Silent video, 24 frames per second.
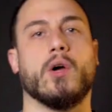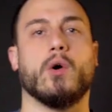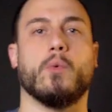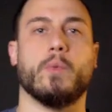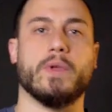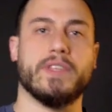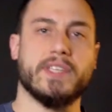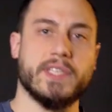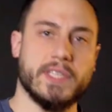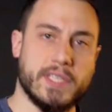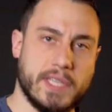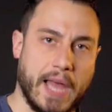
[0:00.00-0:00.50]

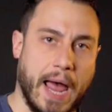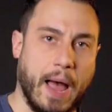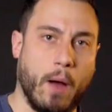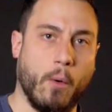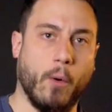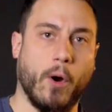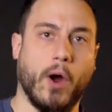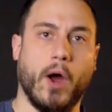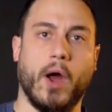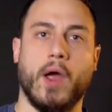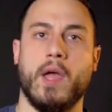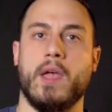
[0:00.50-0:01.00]
with
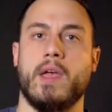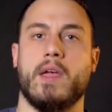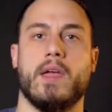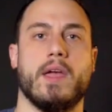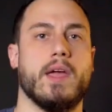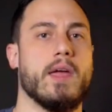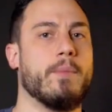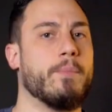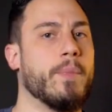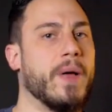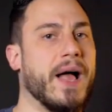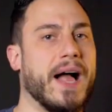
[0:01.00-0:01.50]
sour.
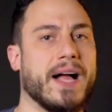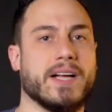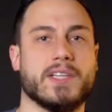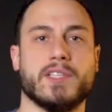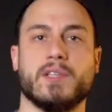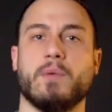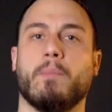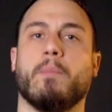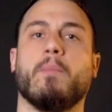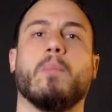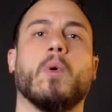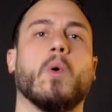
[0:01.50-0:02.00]
It packs
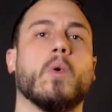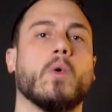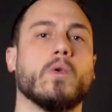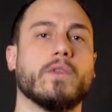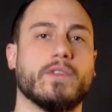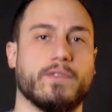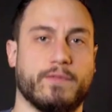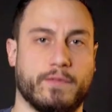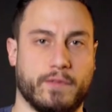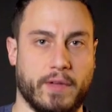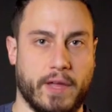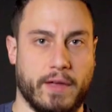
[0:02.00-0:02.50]
a bold
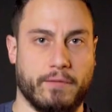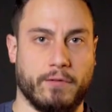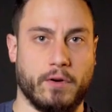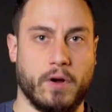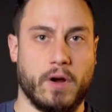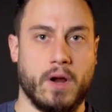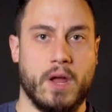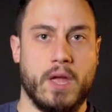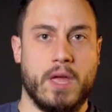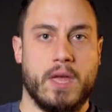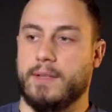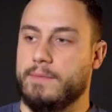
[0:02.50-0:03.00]
flavor.